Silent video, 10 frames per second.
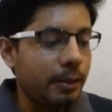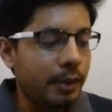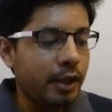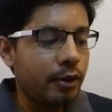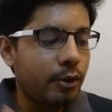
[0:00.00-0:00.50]

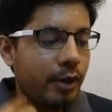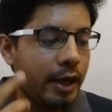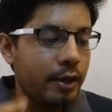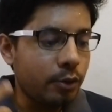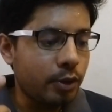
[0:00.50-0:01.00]
something and you're
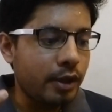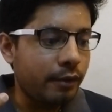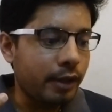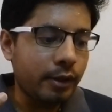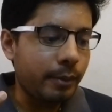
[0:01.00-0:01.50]
trying to
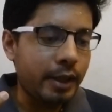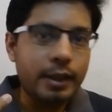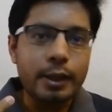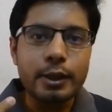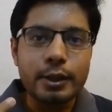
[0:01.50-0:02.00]
see whether my
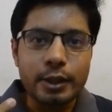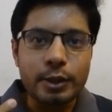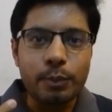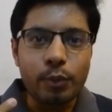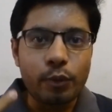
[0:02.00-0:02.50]
intelligence
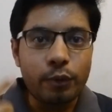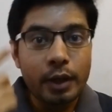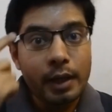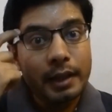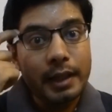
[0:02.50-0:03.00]
has improved,
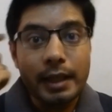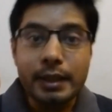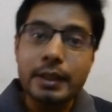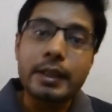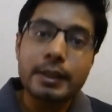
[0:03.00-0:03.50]
that
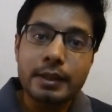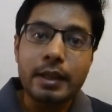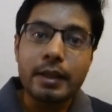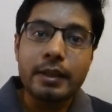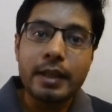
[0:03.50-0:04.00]
is a
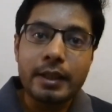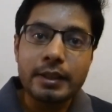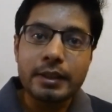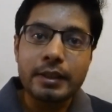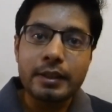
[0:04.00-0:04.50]

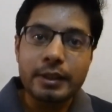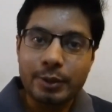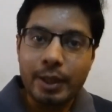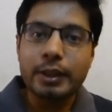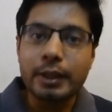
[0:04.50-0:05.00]

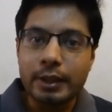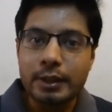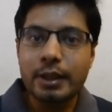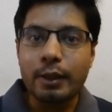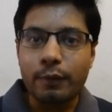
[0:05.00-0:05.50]
distraction
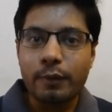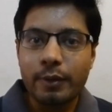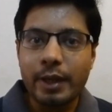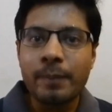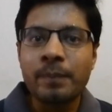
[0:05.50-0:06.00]
itself,
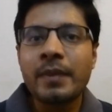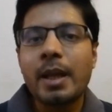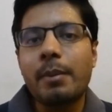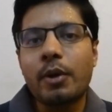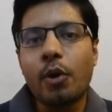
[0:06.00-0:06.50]
right?
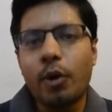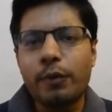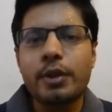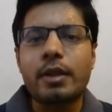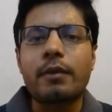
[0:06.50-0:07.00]
But all
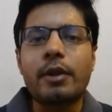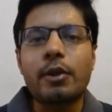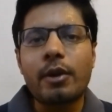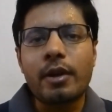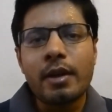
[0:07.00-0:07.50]
of a sudden, when
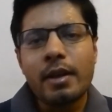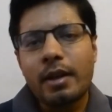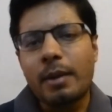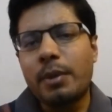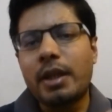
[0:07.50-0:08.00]
you're
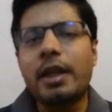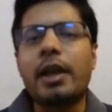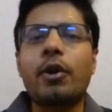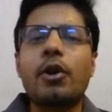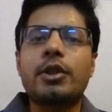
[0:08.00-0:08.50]
completely
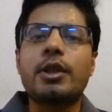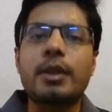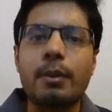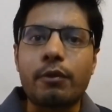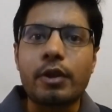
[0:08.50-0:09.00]
engrossed
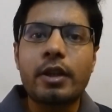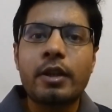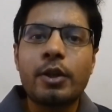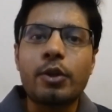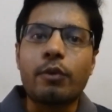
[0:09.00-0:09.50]
in some work,
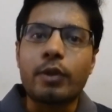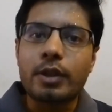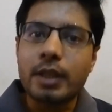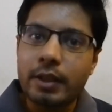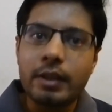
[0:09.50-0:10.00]
you will
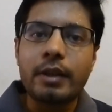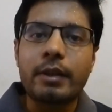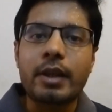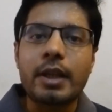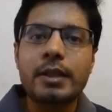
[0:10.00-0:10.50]
suddenly
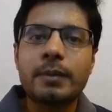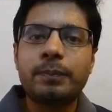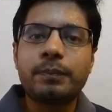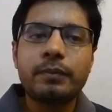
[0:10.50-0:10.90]
realize